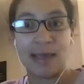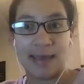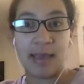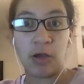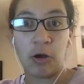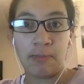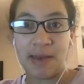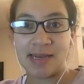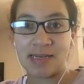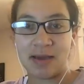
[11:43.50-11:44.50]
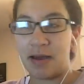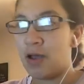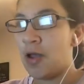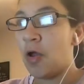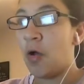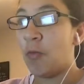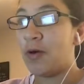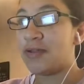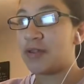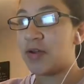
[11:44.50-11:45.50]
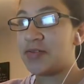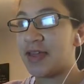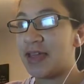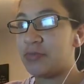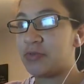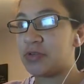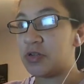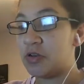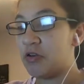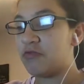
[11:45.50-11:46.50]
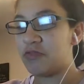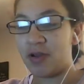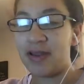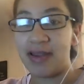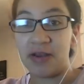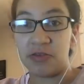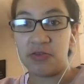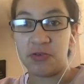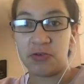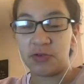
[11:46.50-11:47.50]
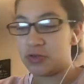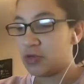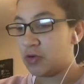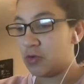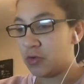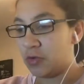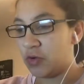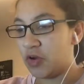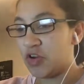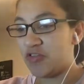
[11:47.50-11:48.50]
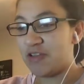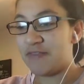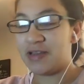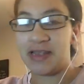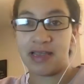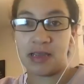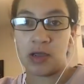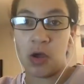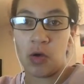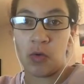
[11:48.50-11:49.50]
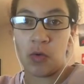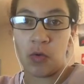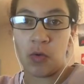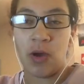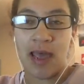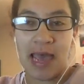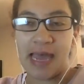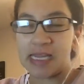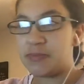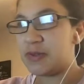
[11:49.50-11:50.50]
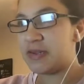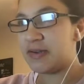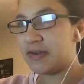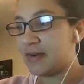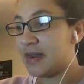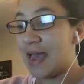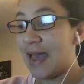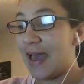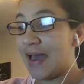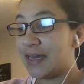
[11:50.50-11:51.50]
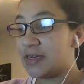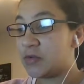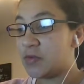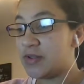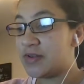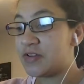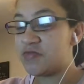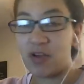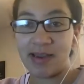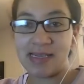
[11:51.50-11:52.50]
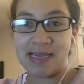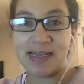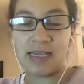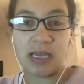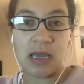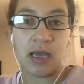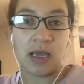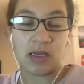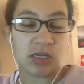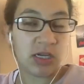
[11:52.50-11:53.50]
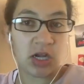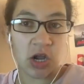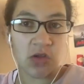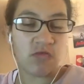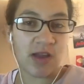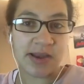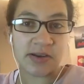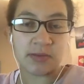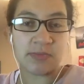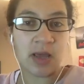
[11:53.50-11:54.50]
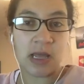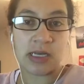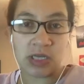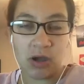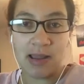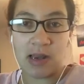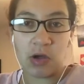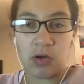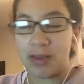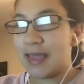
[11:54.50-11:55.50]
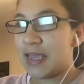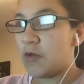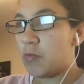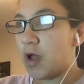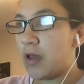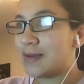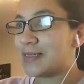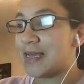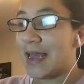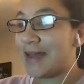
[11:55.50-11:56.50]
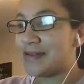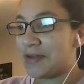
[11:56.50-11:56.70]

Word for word: It got better once I was able to not write in a thought or travelling or exposition and was just writing, you know, random dialogue. It worked and I